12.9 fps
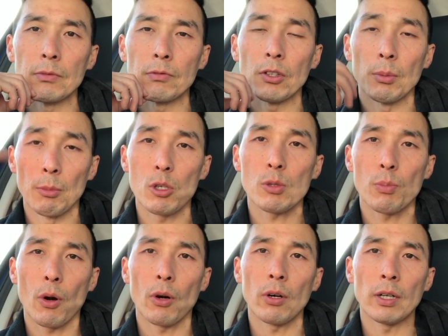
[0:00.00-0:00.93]
for the most
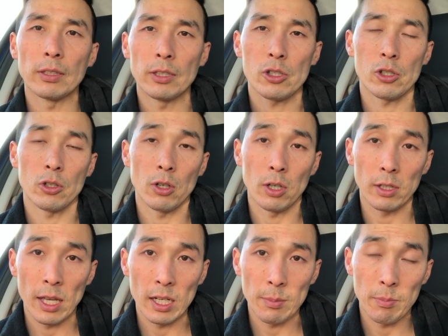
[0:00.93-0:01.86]
part, unless you're
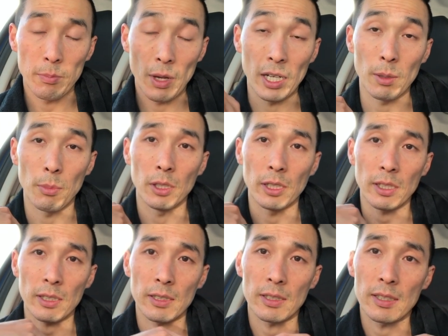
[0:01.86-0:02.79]
on anabolic
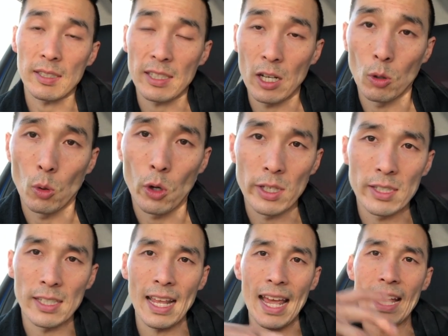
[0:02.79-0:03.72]

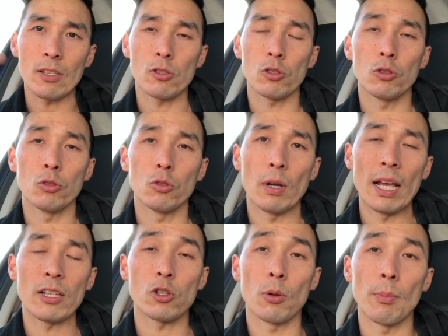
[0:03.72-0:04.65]
steroids, and as you
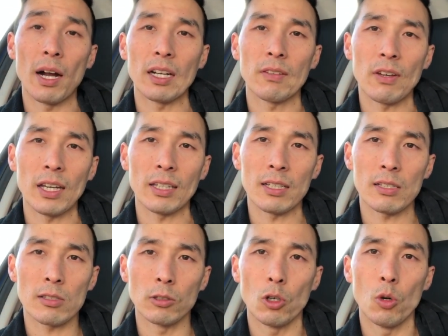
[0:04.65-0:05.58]
as your body fat
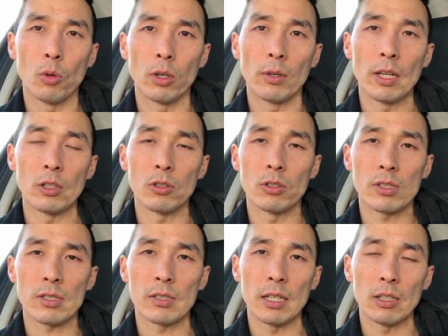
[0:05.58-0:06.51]
gets lower and you
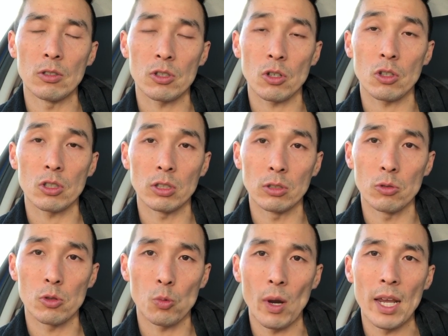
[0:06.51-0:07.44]
just and you start to
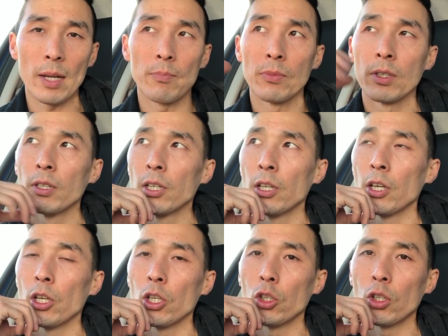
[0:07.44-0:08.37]
lose weight,
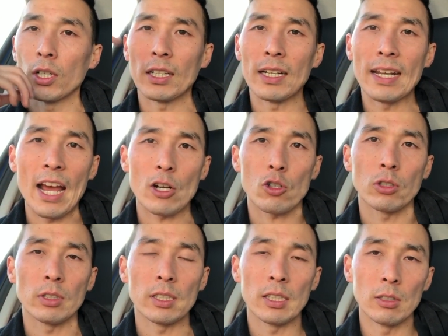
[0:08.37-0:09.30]
you're going to
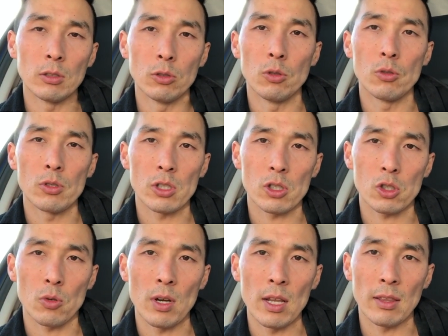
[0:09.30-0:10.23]
naturally lose
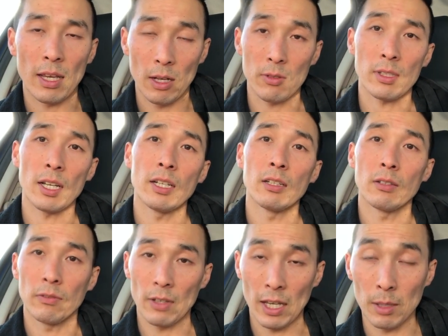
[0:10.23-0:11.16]
strength outside
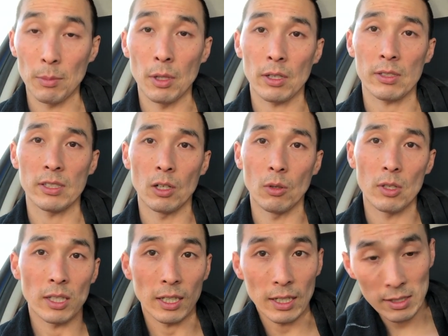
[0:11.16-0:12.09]
of anabolic
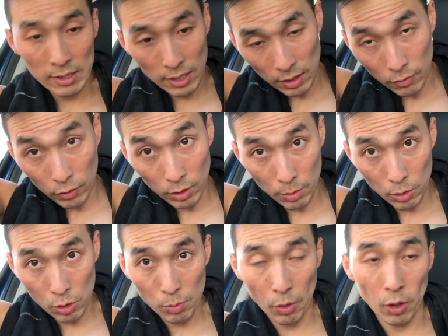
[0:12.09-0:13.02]
steroids, like I said, for the
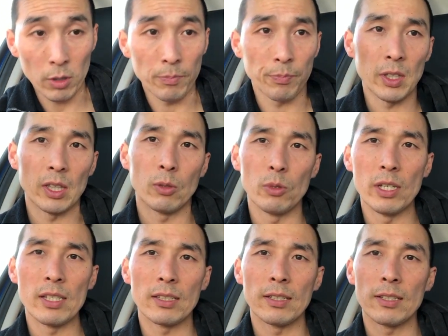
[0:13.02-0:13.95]
most part. And the
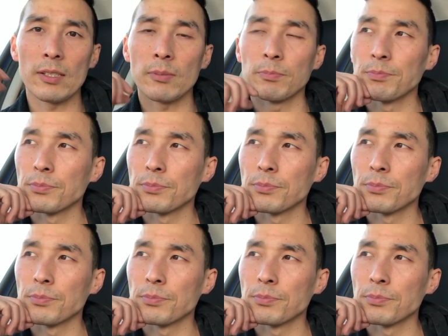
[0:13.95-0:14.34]
reason is